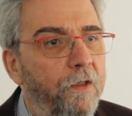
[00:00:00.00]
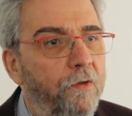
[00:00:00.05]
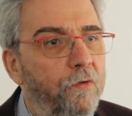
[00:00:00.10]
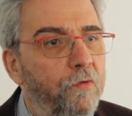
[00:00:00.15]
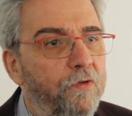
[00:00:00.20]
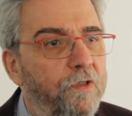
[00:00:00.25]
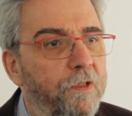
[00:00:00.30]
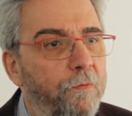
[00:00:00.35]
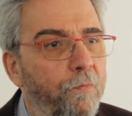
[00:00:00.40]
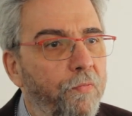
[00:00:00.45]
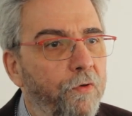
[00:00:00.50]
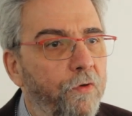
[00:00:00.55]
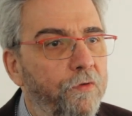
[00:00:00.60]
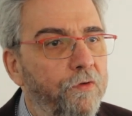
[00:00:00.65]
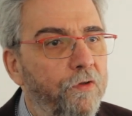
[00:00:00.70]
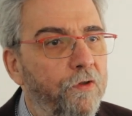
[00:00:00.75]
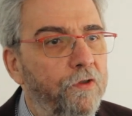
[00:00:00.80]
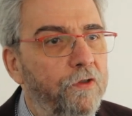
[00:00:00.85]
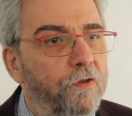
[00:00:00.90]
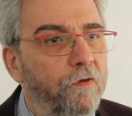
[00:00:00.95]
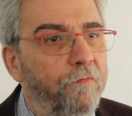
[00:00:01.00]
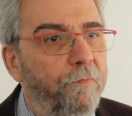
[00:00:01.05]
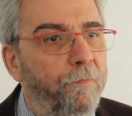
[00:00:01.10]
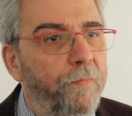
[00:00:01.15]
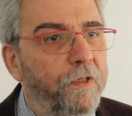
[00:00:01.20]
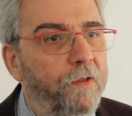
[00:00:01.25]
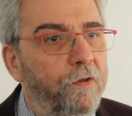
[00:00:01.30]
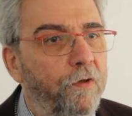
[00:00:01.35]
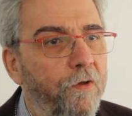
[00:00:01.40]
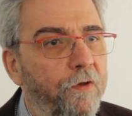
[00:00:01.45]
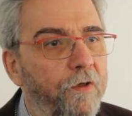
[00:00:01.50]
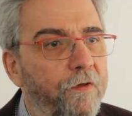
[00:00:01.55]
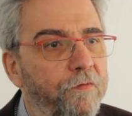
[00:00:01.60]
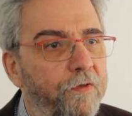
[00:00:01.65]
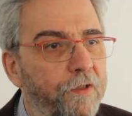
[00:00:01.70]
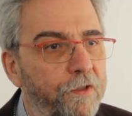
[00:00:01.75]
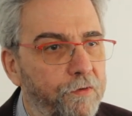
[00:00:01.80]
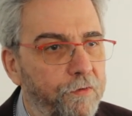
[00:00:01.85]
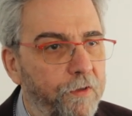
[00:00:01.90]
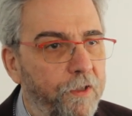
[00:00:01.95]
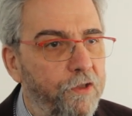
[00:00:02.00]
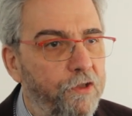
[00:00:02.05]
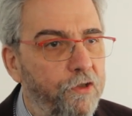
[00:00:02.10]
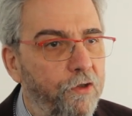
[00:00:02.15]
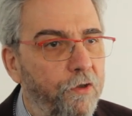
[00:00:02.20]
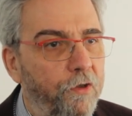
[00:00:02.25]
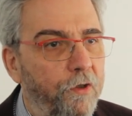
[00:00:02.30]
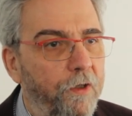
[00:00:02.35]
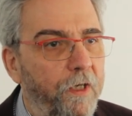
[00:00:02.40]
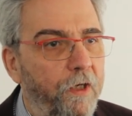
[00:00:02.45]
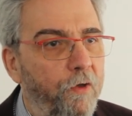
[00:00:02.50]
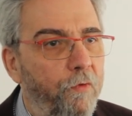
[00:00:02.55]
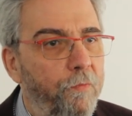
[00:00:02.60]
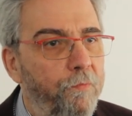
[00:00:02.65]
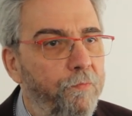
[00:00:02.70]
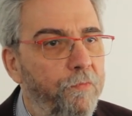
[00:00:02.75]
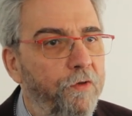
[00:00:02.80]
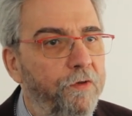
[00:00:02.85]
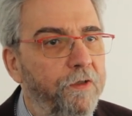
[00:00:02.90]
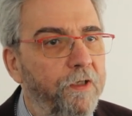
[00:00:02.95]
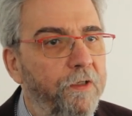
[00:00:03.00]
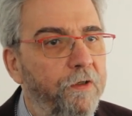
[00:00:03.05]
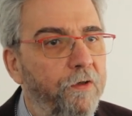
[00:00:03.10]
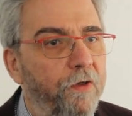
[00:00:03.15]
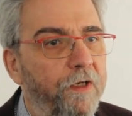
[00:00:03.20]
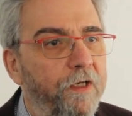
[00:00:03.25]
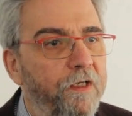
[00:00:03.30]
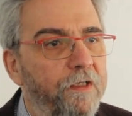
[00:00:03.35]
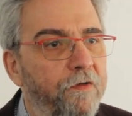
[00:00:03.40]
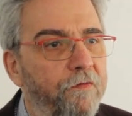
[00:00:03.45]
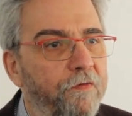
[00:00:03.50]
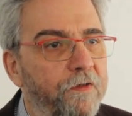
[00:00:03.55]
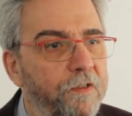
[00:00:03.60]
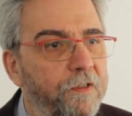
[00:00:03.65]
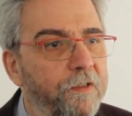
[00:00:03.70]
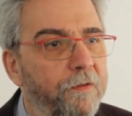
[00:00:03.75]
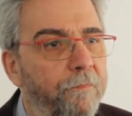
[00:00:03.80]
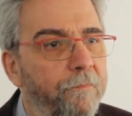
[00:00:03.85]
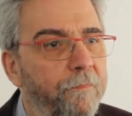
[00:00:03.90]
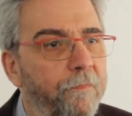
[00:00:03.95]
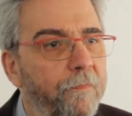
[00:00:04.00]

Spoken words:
to the importance of better infrastructure, equipment and connectivity.